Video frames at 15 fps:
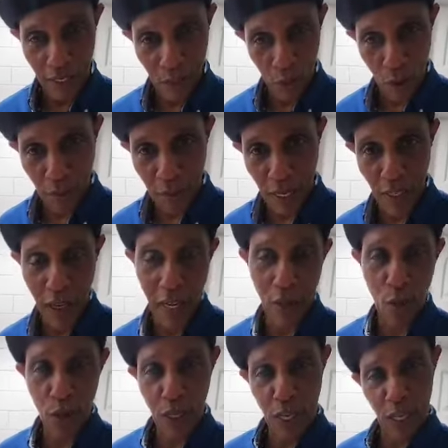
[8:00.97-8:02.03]
That's the website you
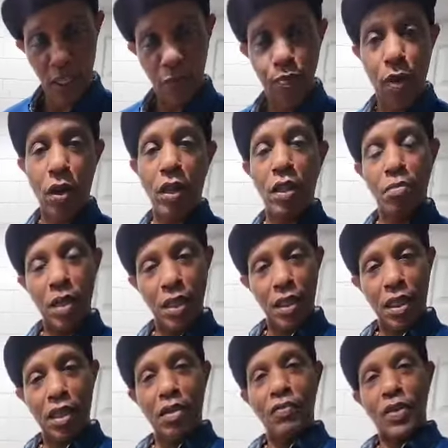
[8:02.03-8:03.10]
got to go to get each products.
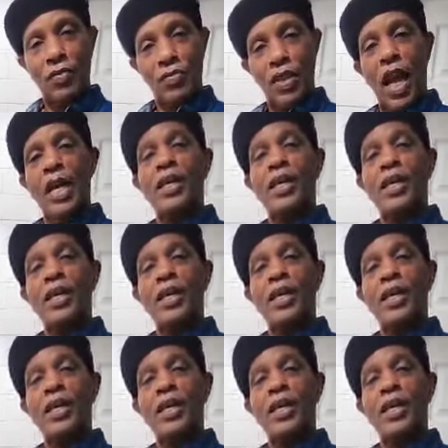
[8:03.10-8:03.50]
Blessed love. Give